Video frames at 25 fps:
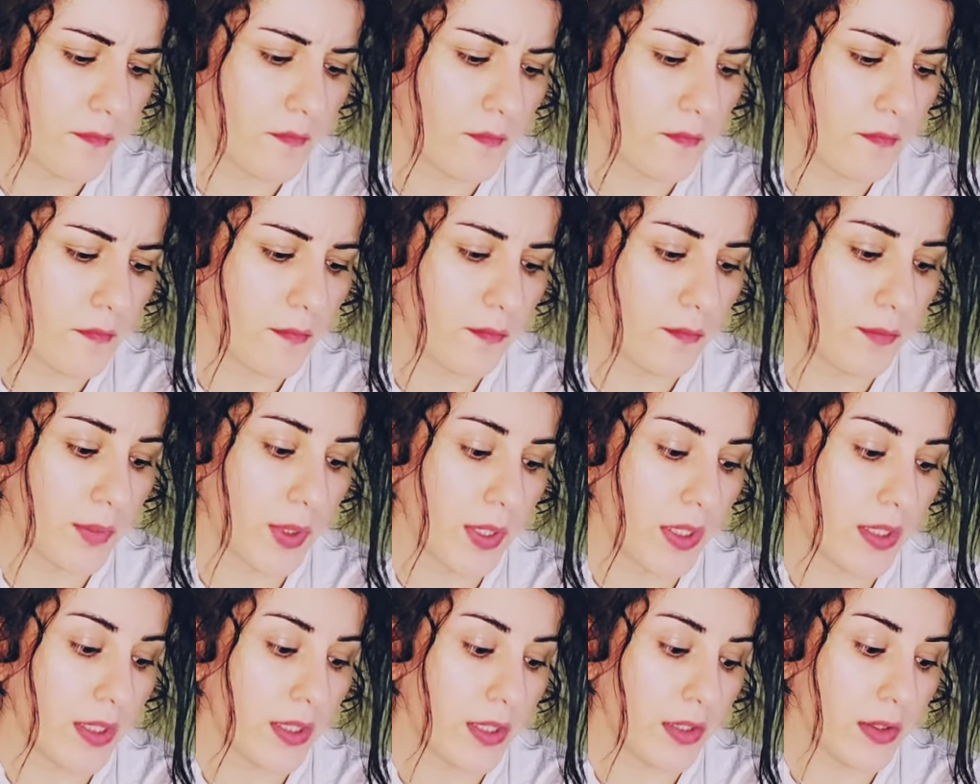
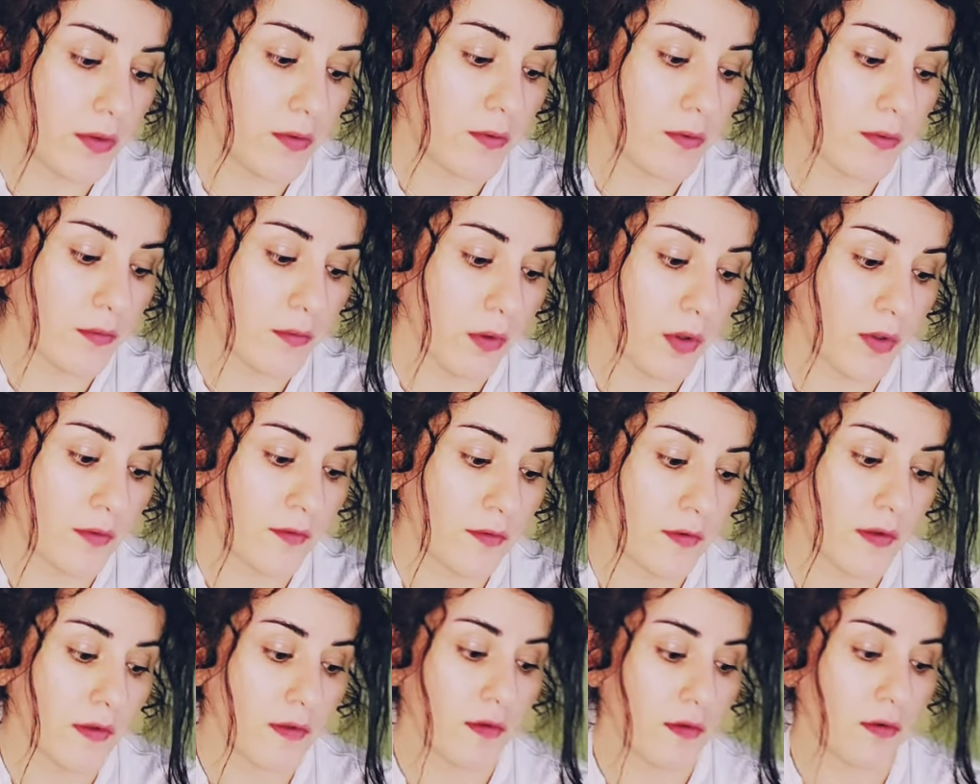but you on
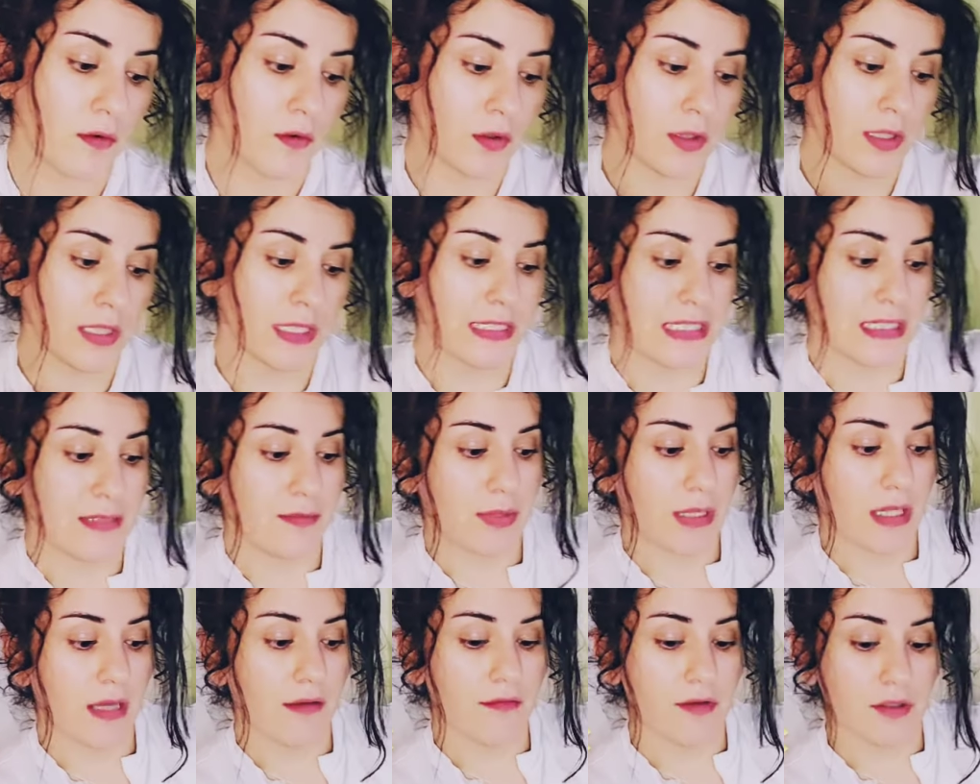a deep
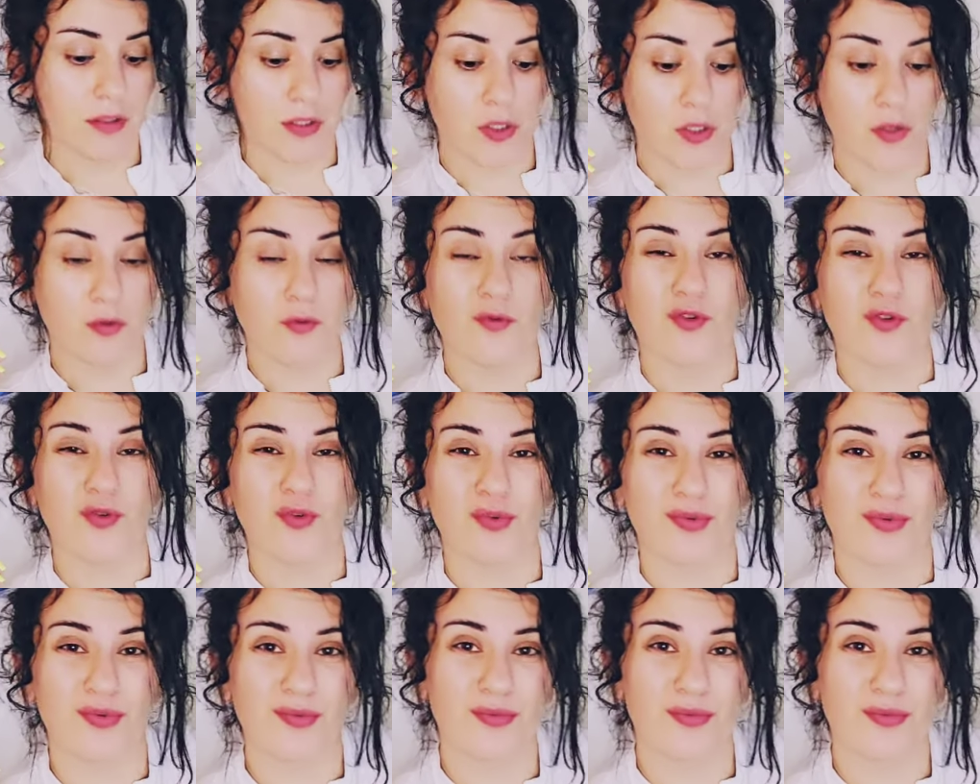level, you do.